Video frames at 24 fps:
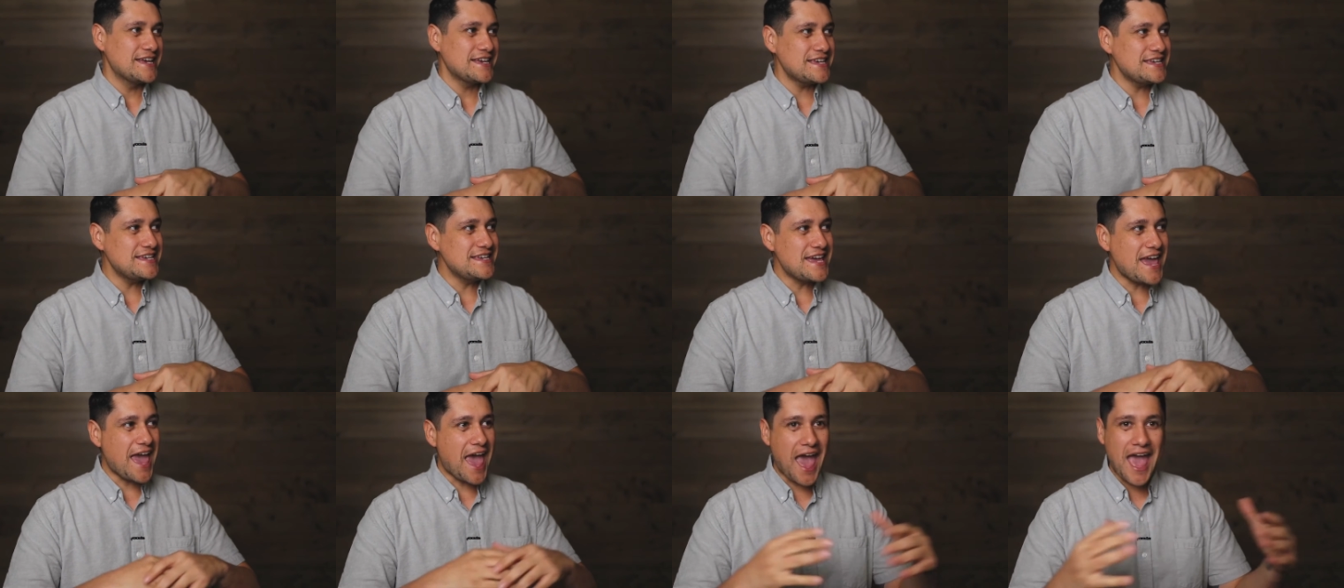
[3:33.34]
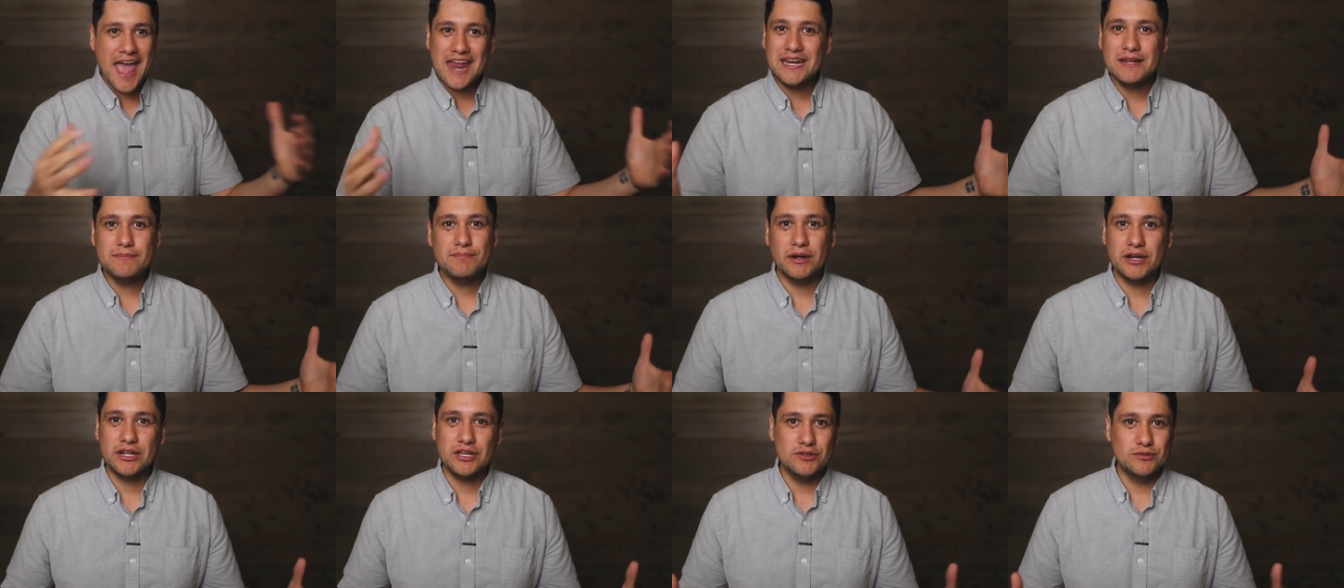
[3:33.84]
eat
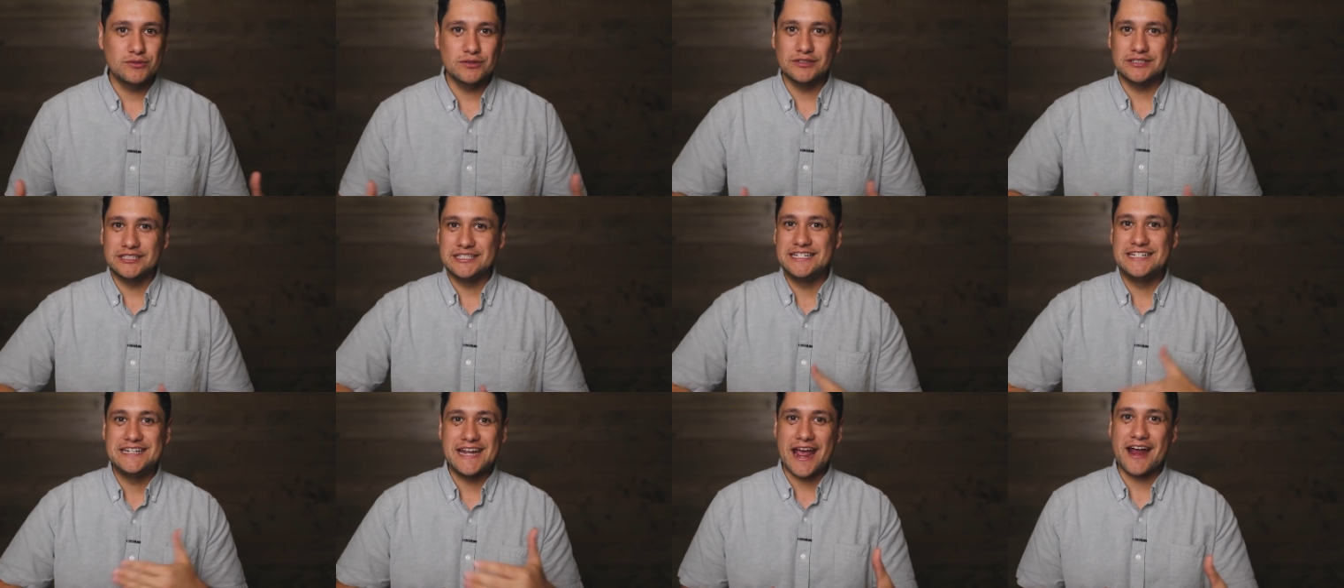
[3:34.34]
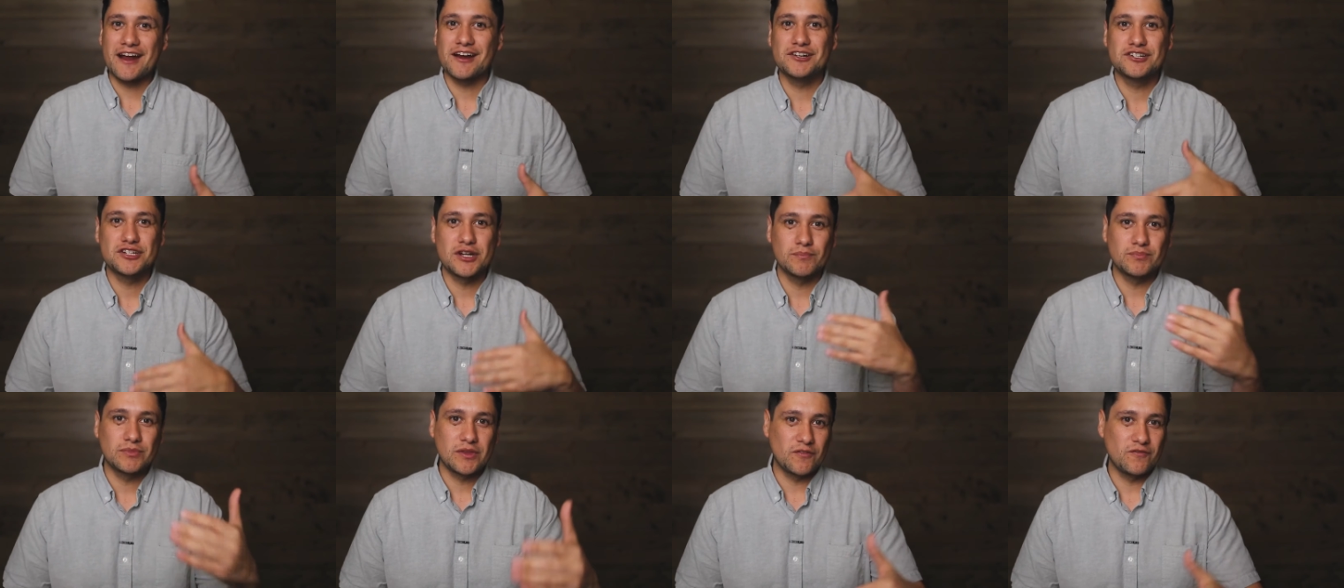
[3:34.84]
anybody who will dare
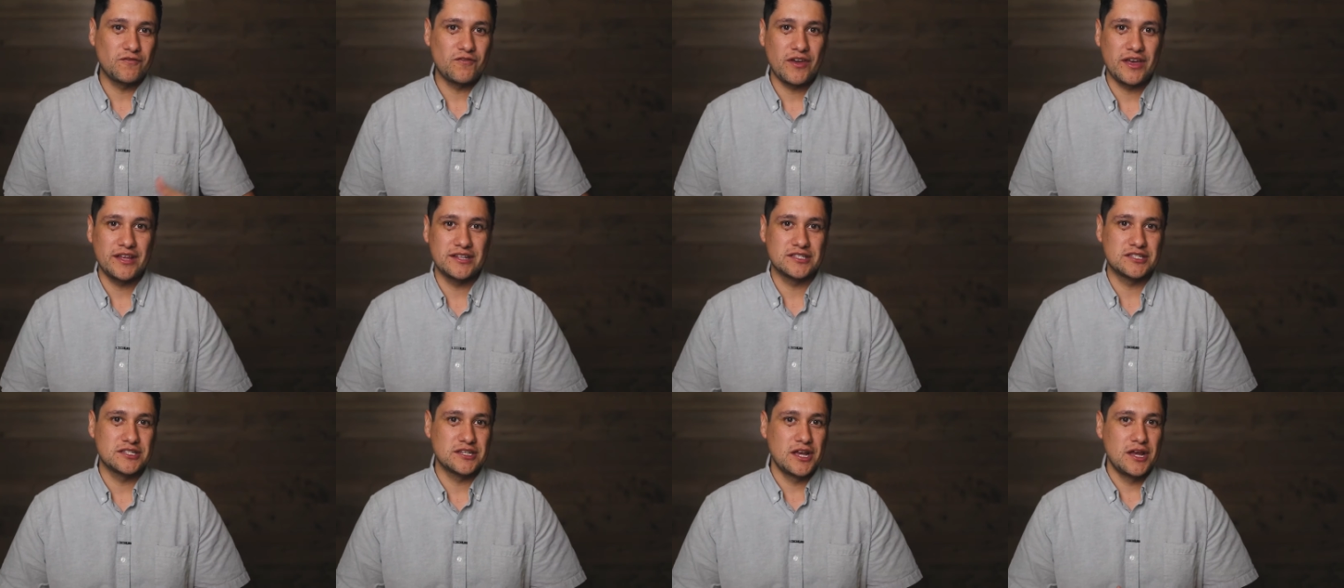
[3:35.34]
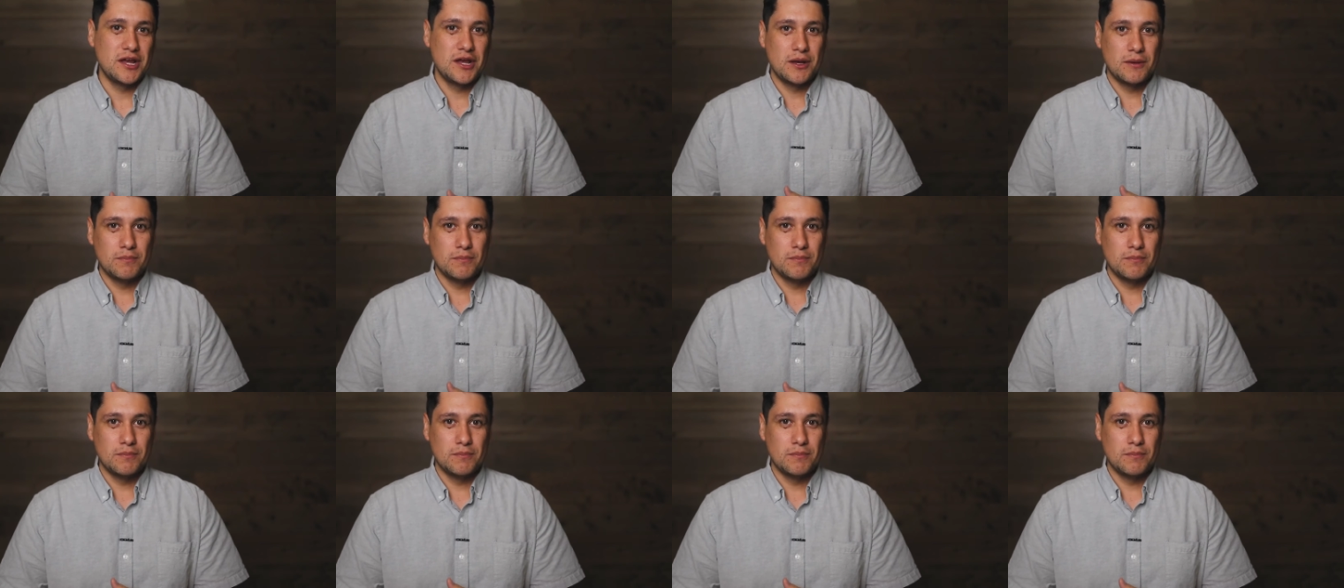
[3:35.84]
jump the fence.